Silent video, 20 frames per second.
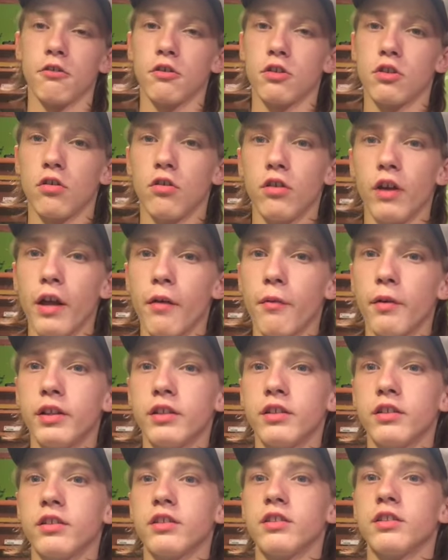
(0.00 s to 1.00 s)
Joe and I
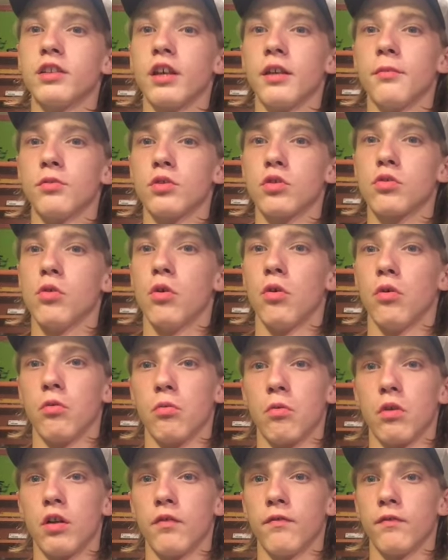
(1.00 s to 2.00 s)
went to the same school,
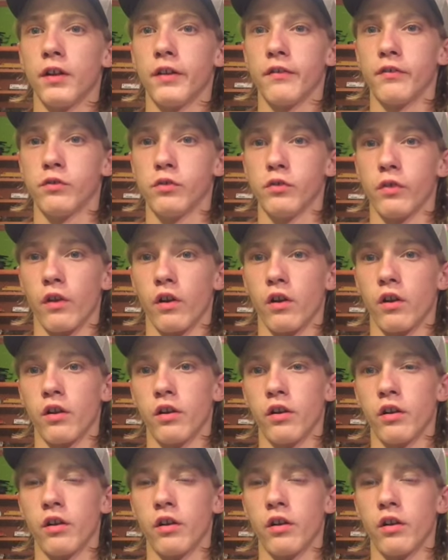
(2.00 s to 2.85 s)
Word of Life Lutheran.